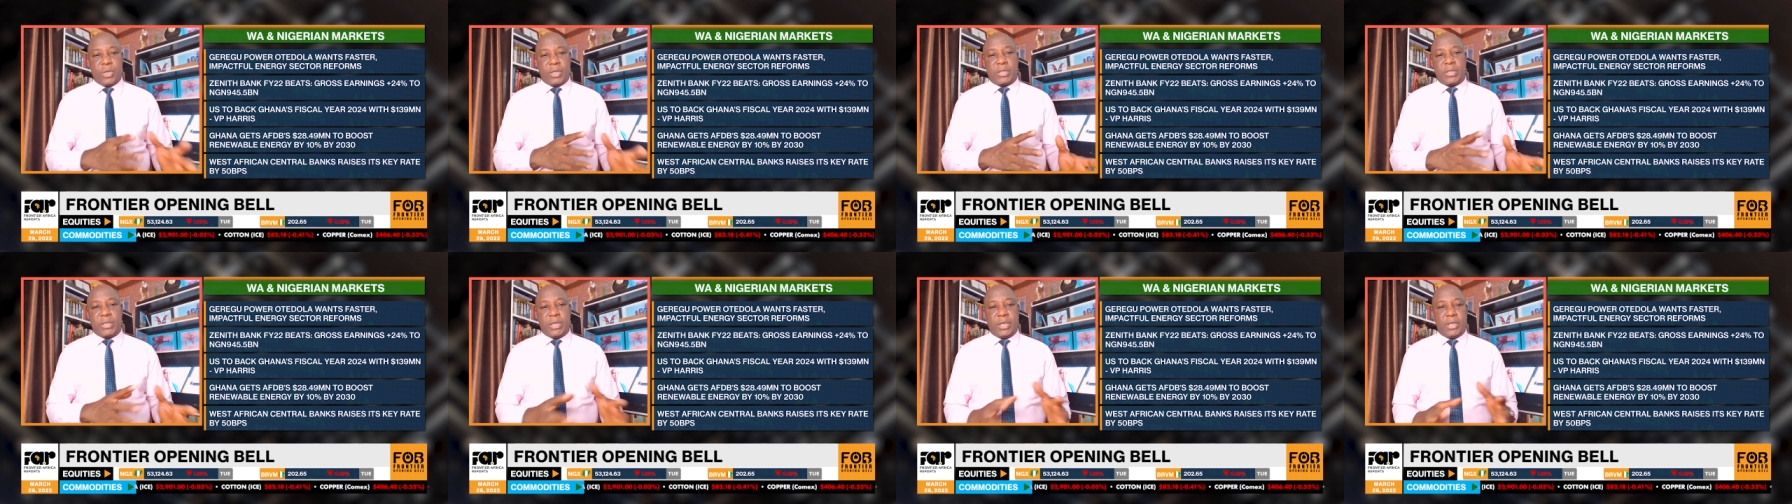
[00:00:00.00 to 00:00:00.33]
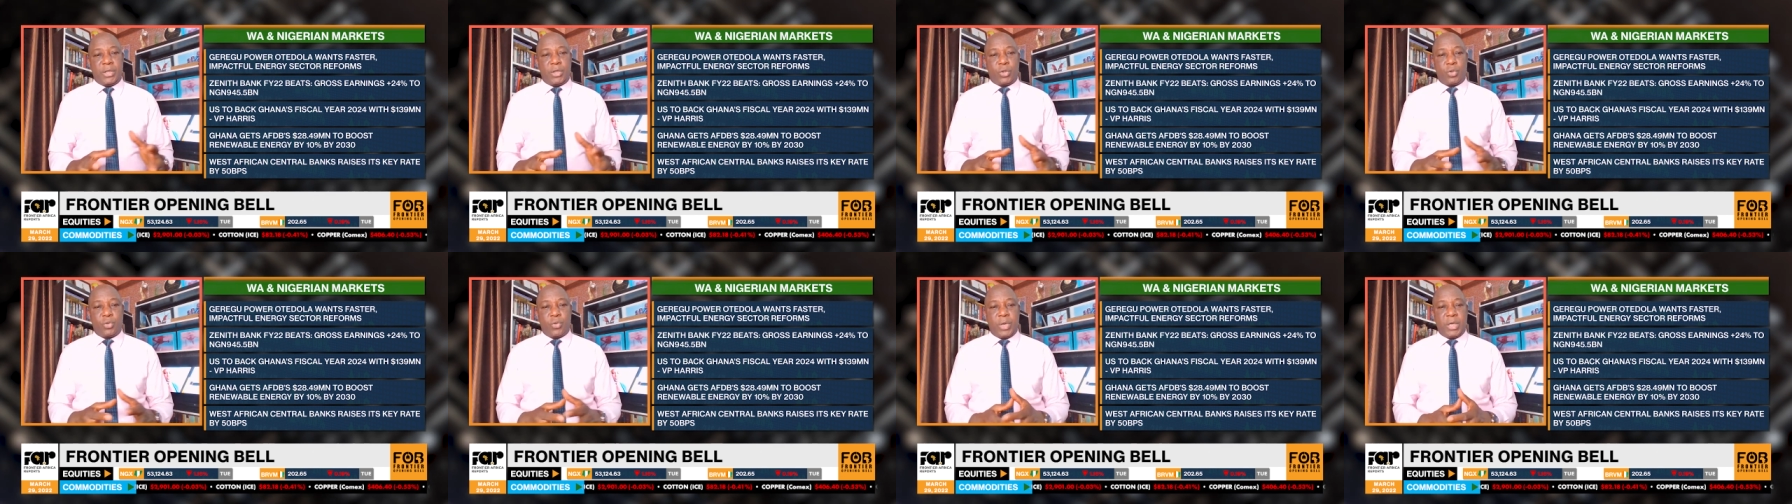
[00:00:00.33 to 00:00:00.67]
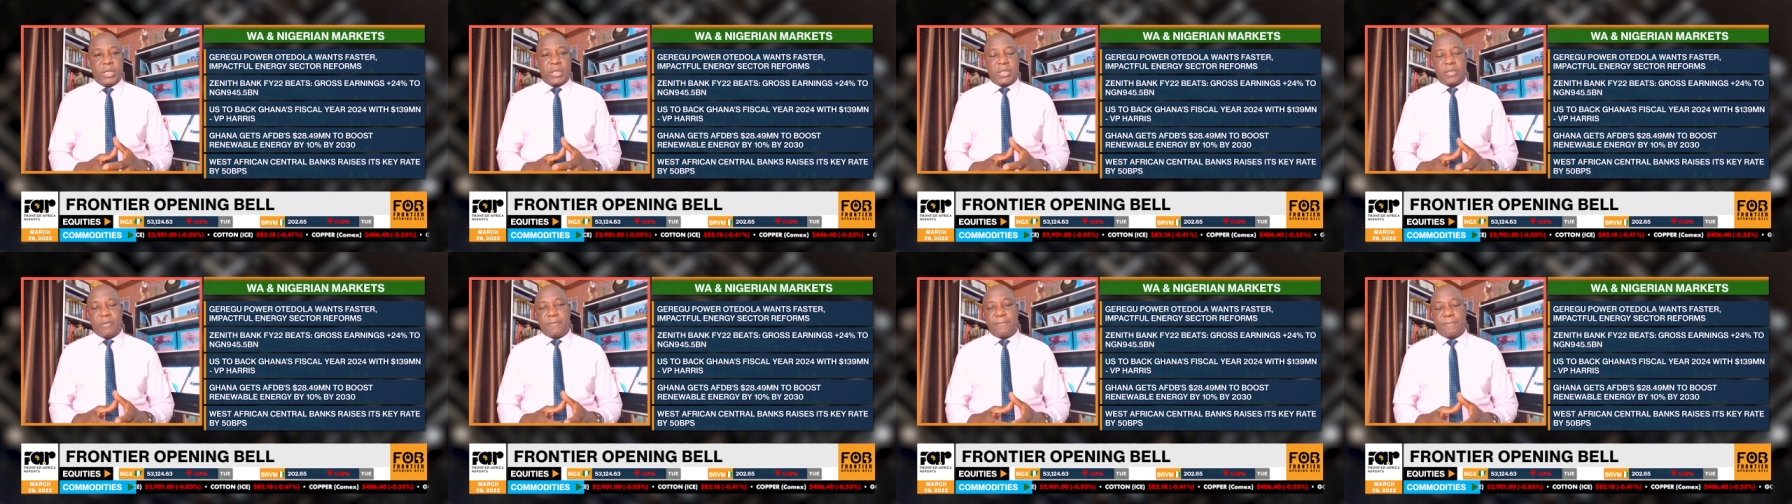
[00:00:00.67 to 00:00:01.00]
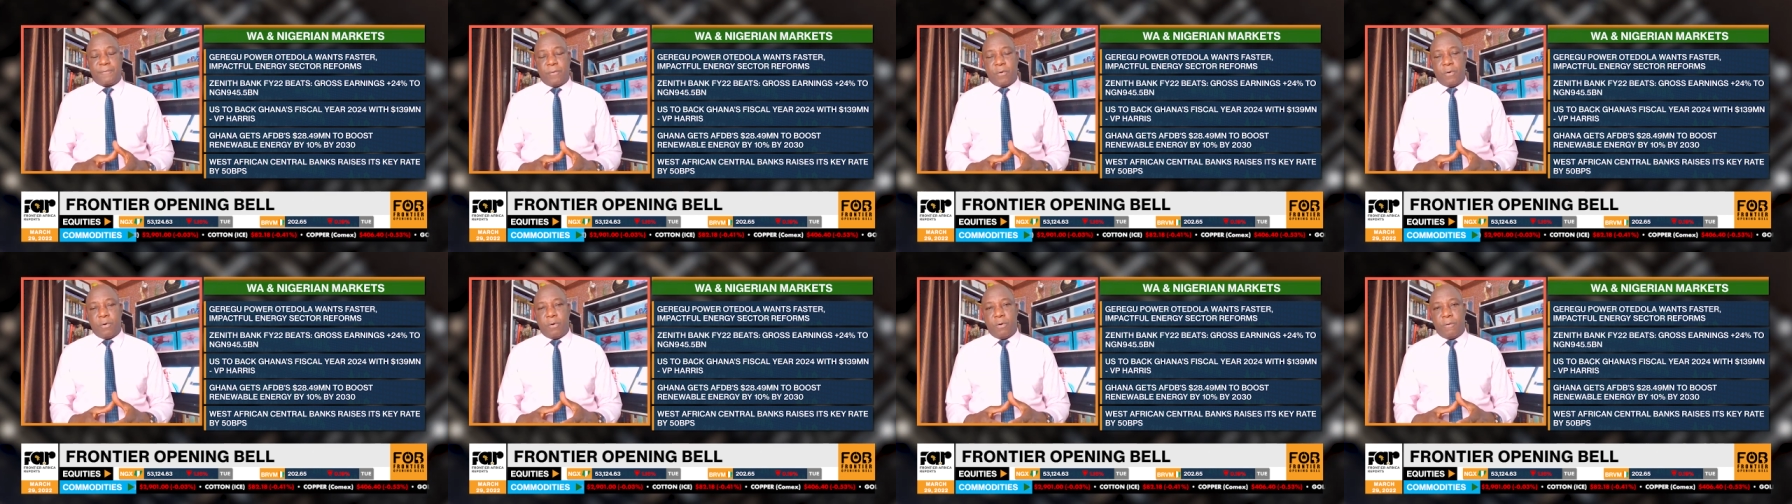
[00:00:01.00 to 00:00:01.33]

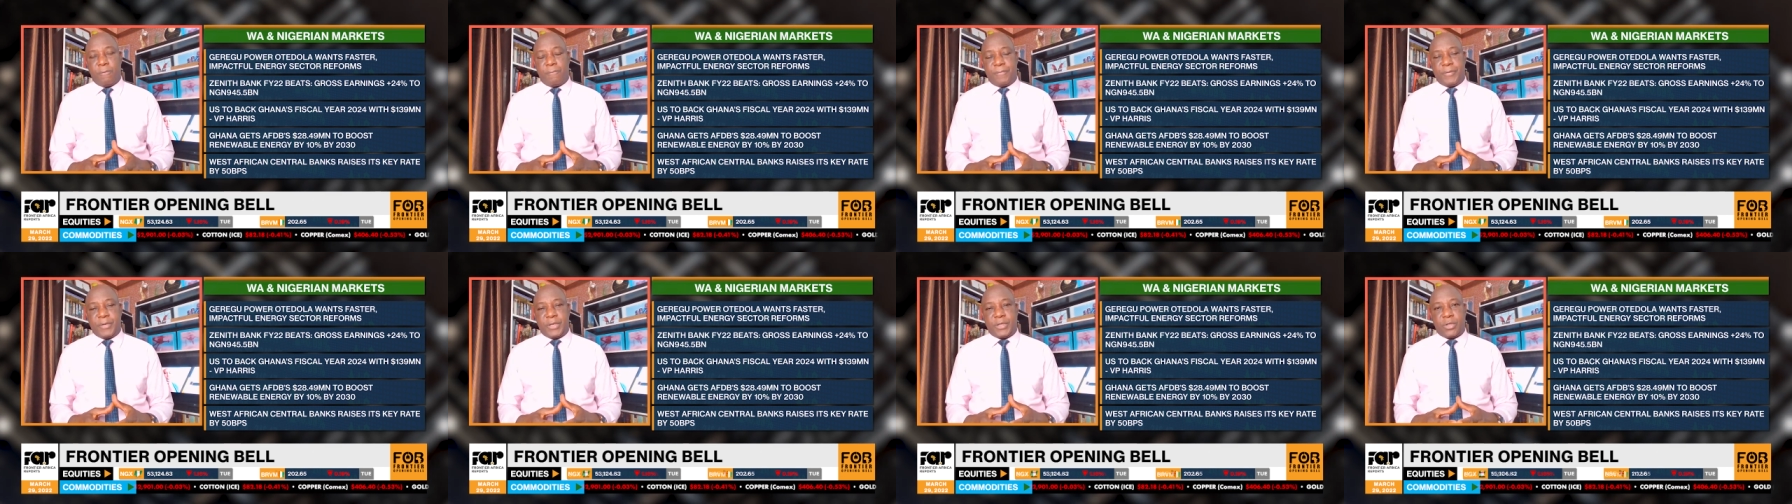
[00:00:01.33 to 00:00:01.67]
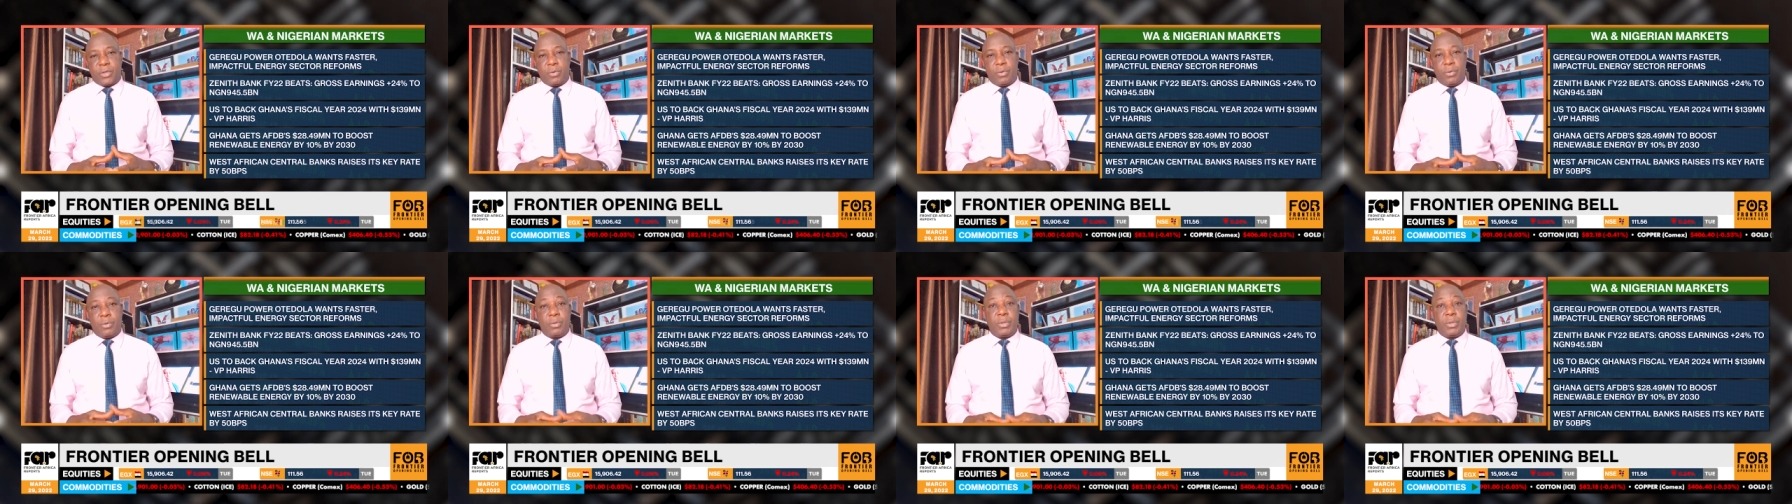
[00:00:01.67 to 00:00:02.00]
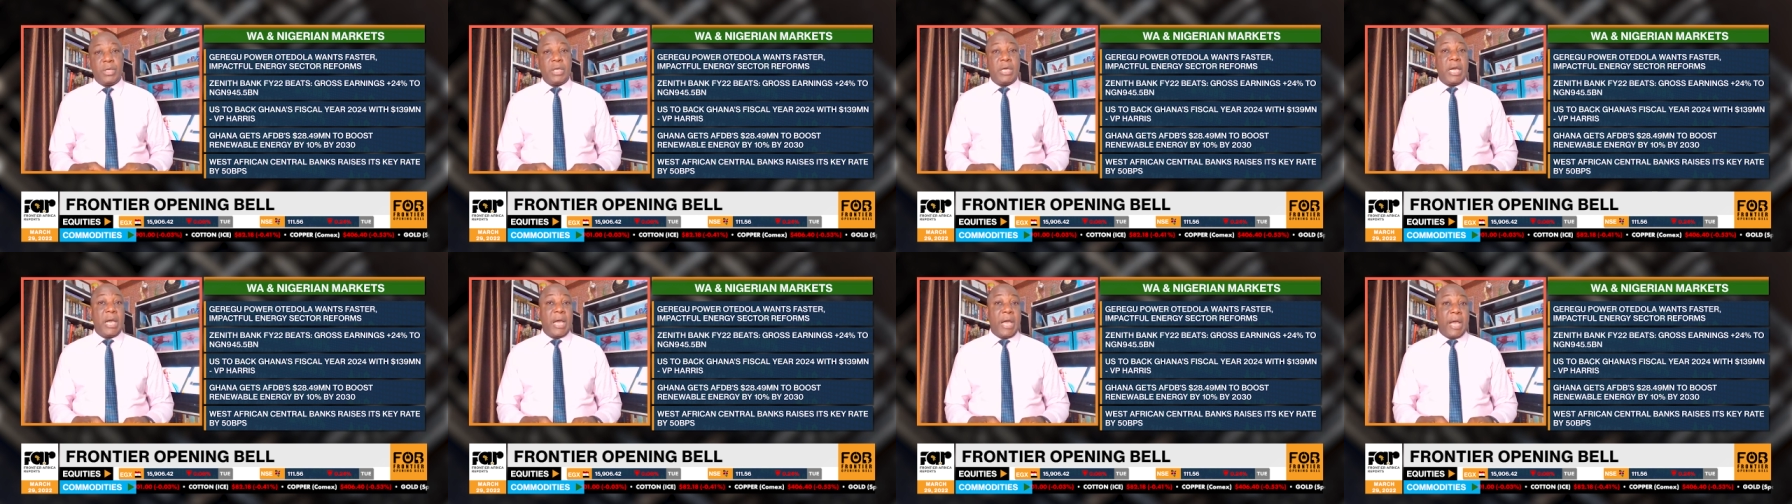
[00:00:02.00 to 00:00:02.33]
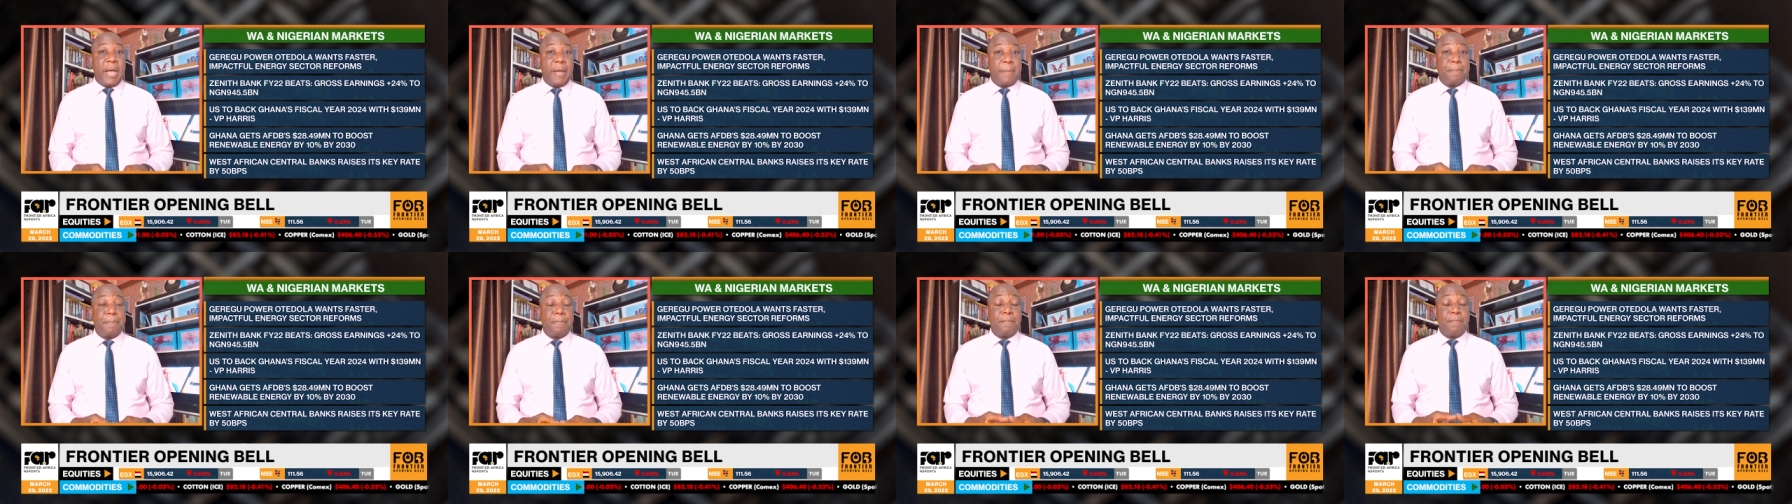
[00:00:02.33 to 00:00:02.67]
2024 fiscal
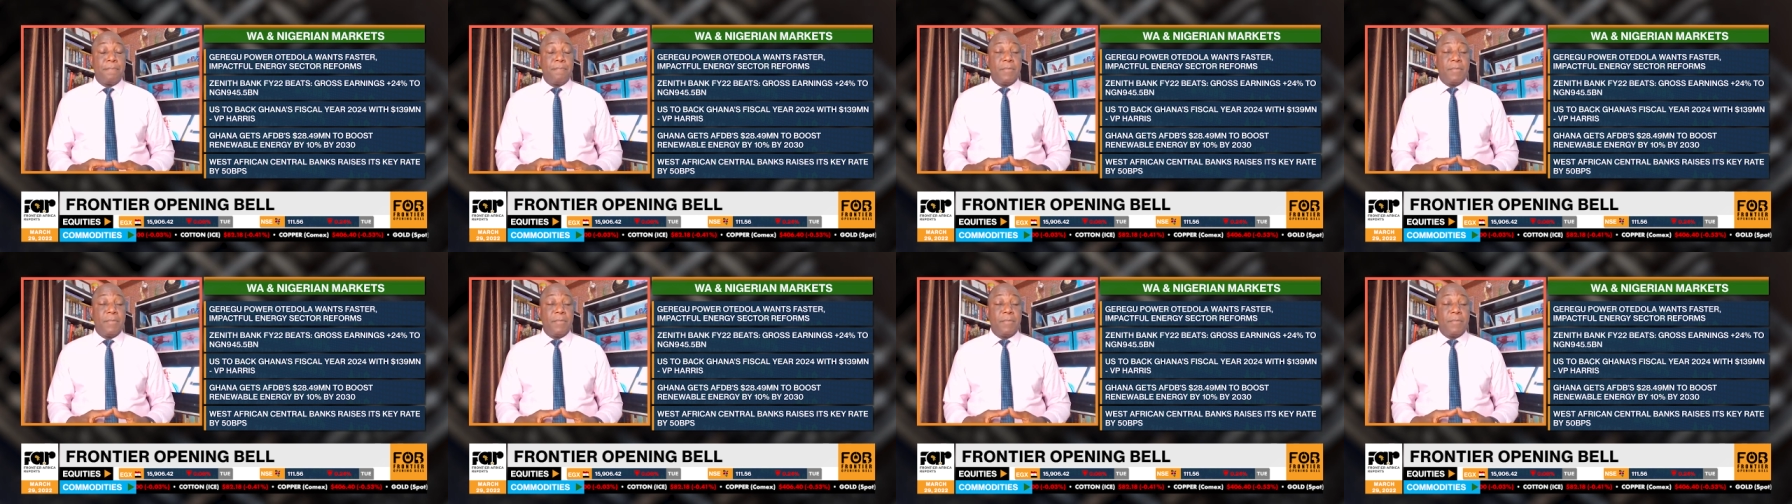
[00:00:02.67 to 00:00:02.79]
year